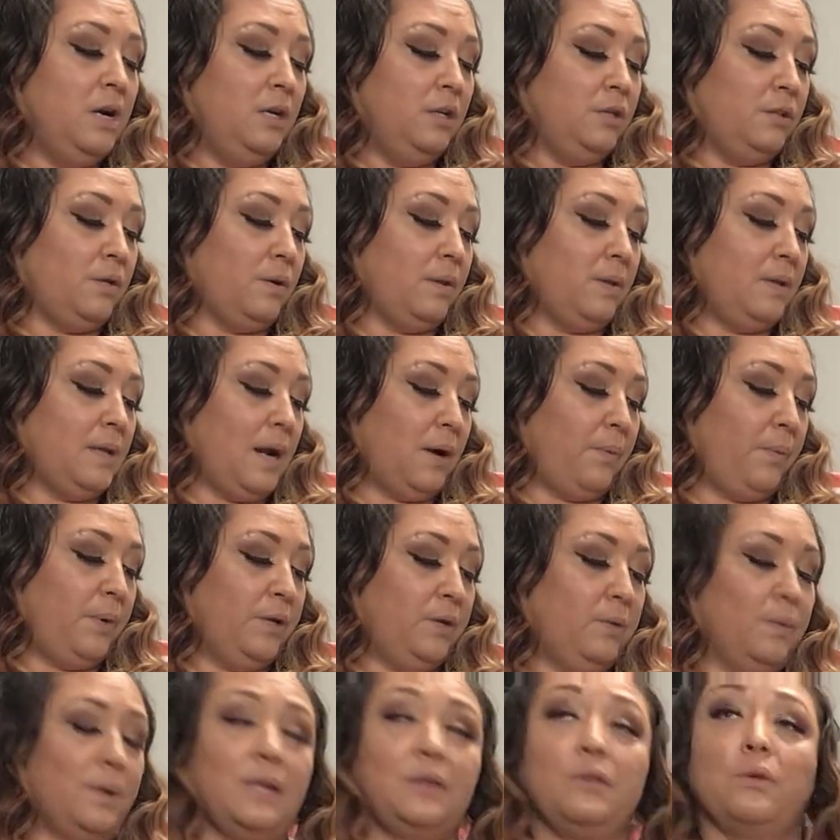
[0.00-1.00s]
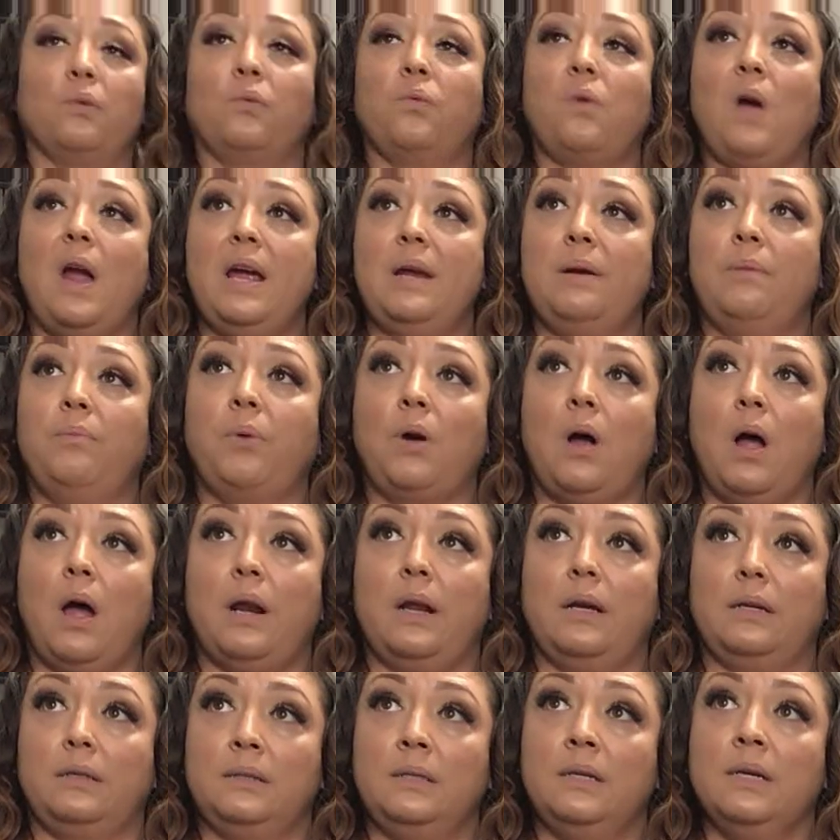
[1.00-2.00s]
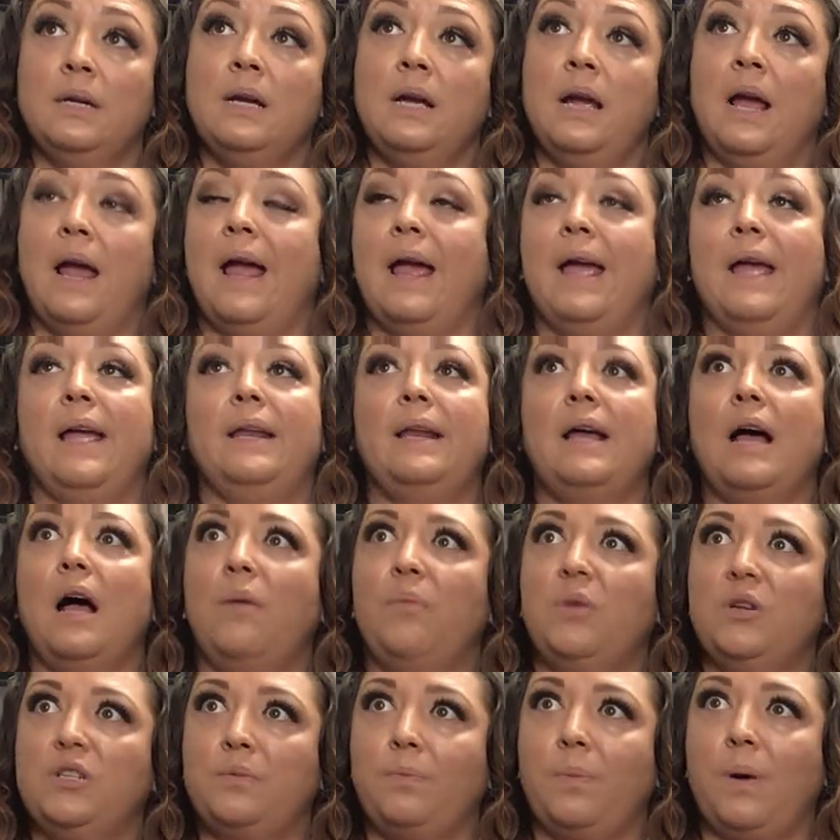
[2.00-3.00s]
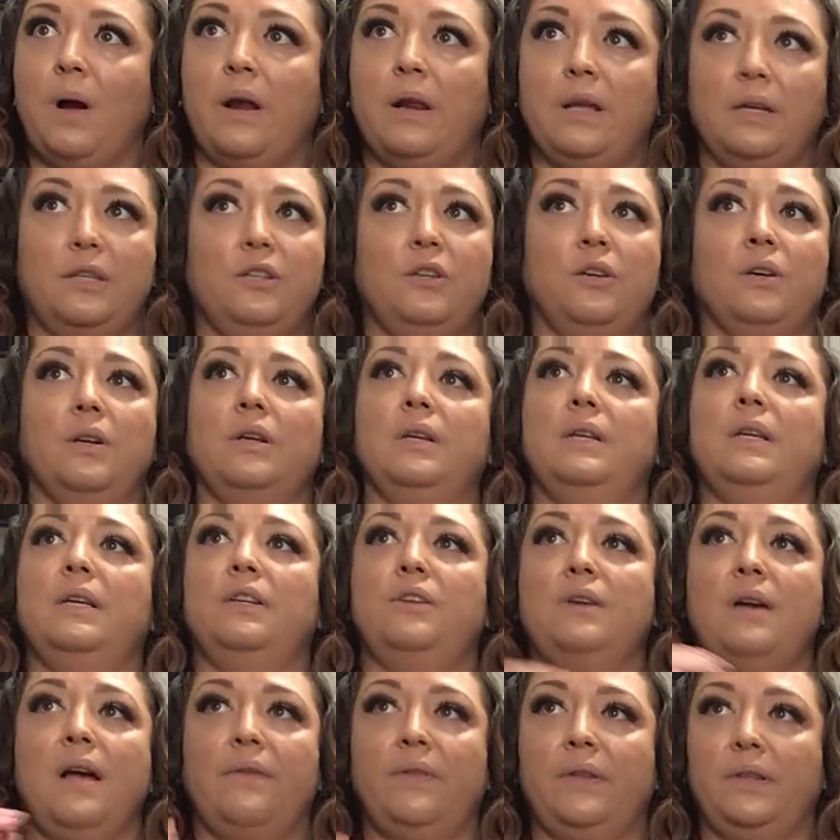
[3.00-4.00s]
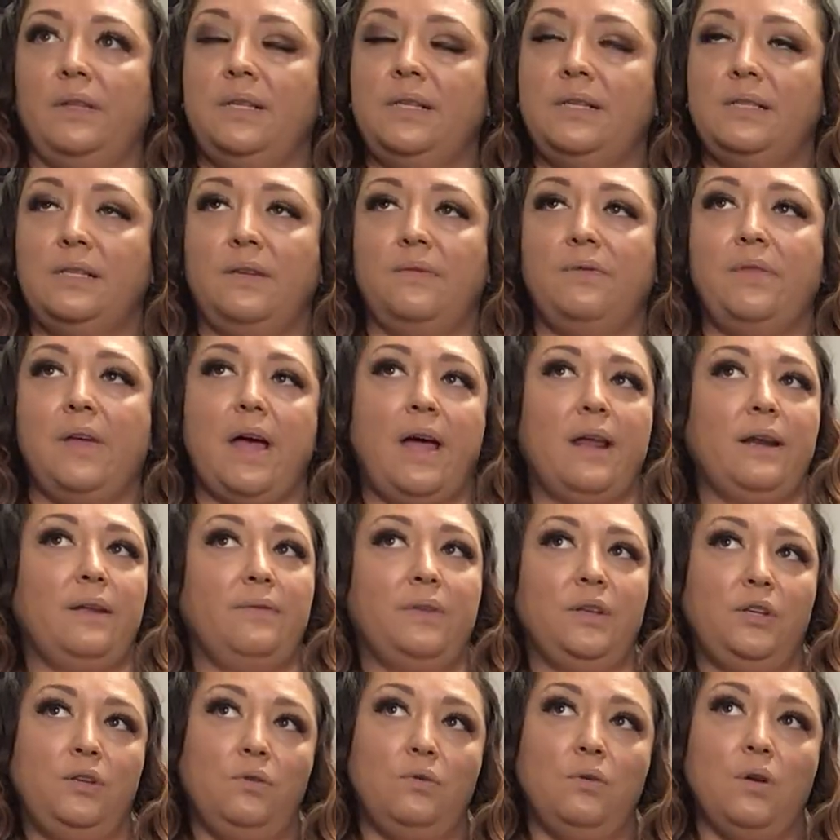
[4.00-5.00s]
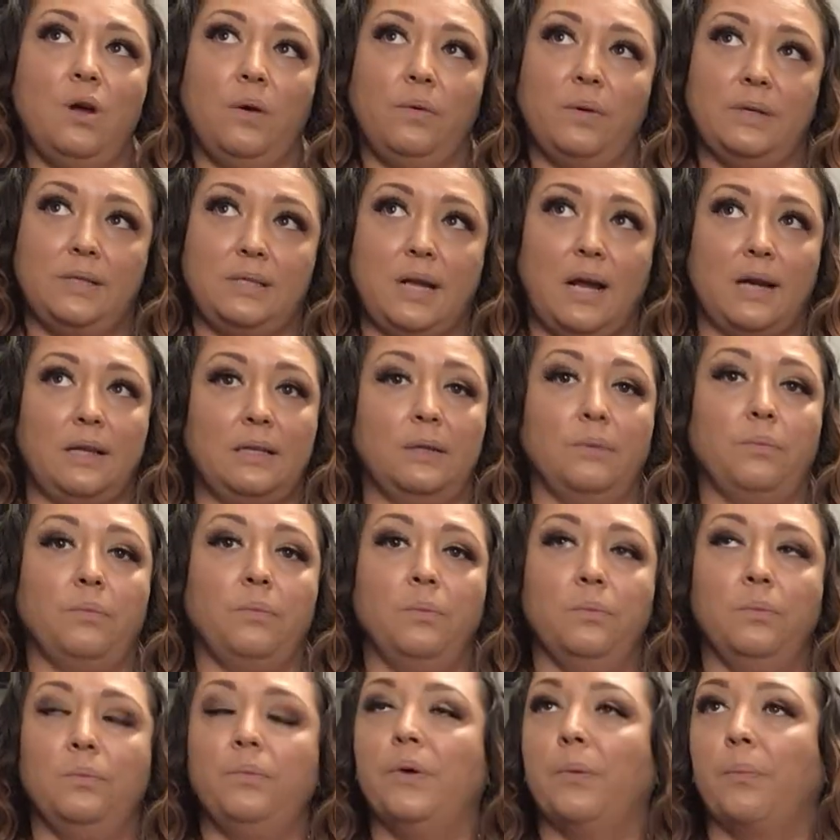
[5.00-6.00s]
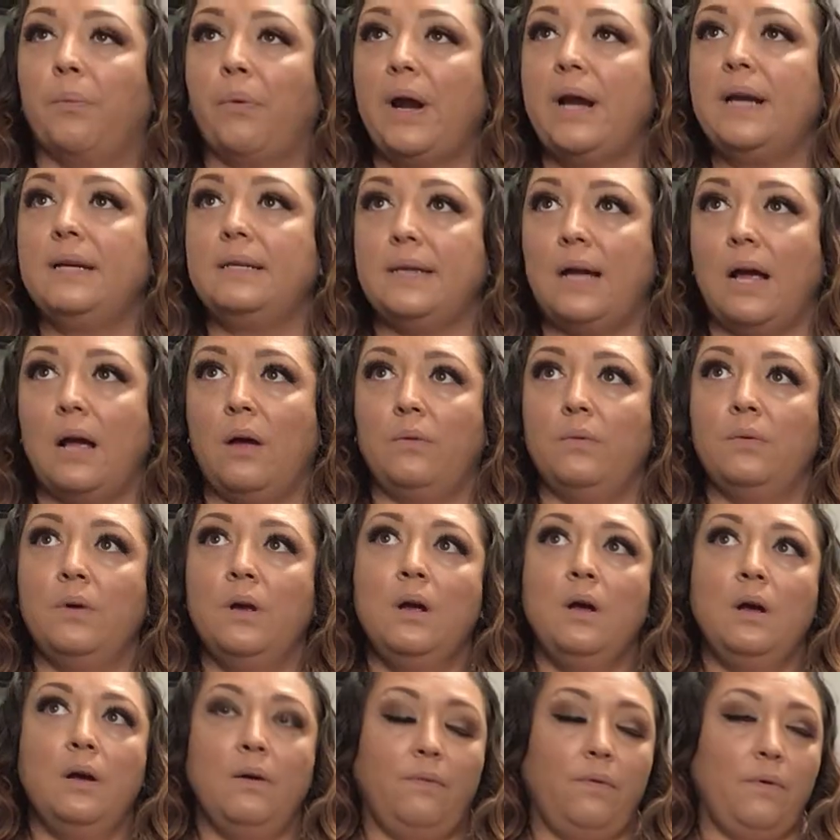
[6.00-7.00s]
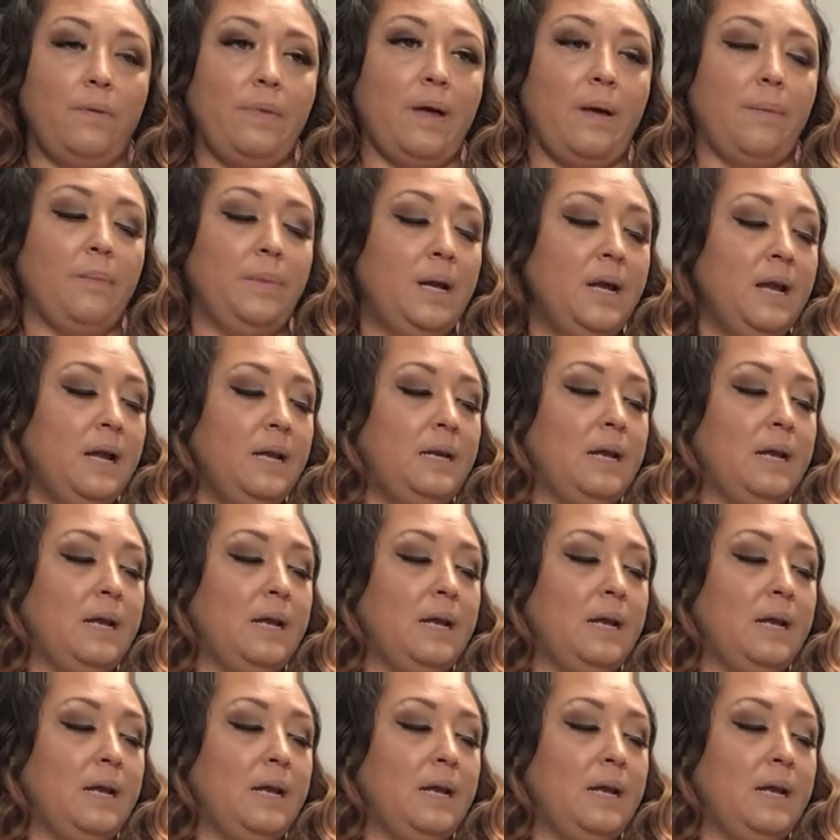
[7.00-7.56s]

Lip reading: So that way you get the right product and how much product you're going to need. You have a list of that, and then you know exactly the breakdown for them.